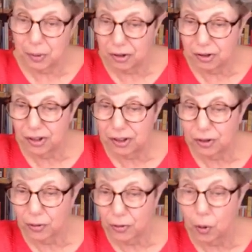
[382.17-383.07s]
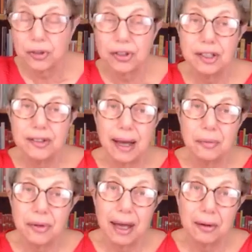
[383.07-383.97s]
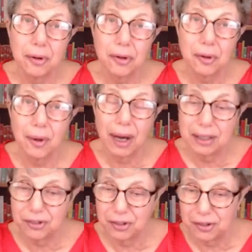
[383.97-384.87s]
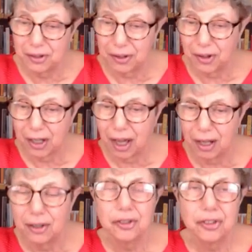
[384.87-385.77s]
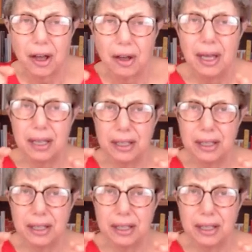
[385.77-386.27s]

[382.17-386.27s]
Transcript: because it says 40 down there on the right, and the colours are,